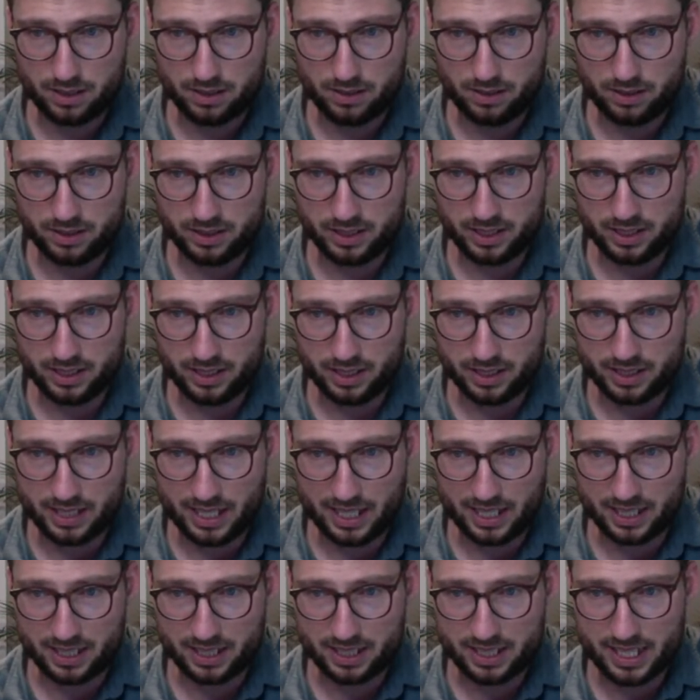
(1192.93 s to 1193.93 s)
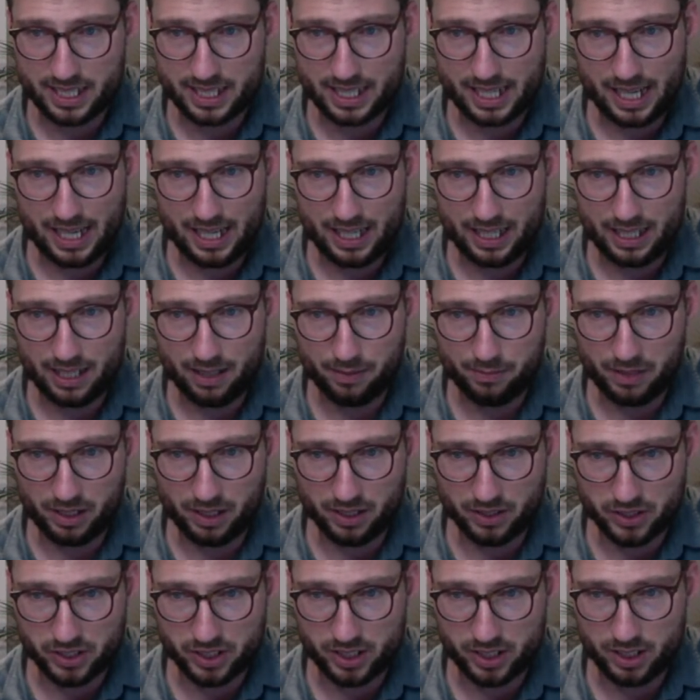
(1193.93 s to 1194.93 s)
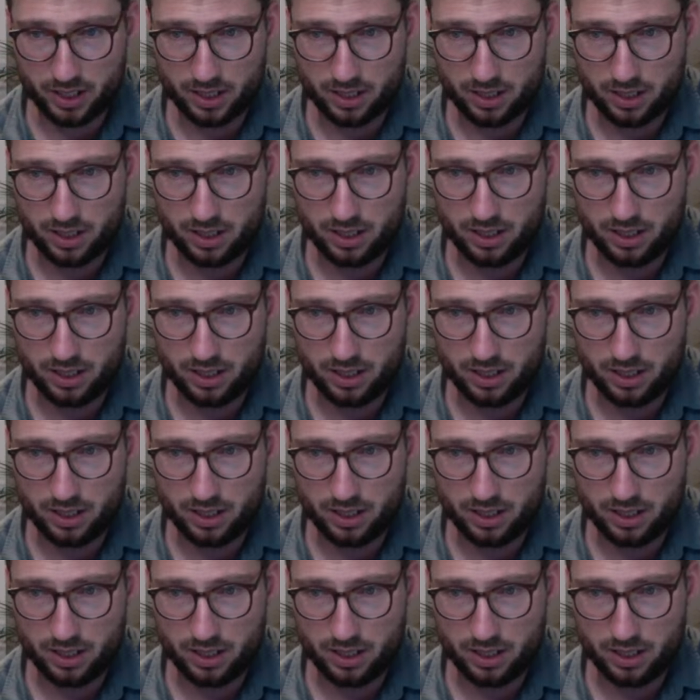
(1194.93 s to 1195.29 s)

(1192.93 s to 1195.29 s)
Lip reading: this the tenancy guy? I'm not sure.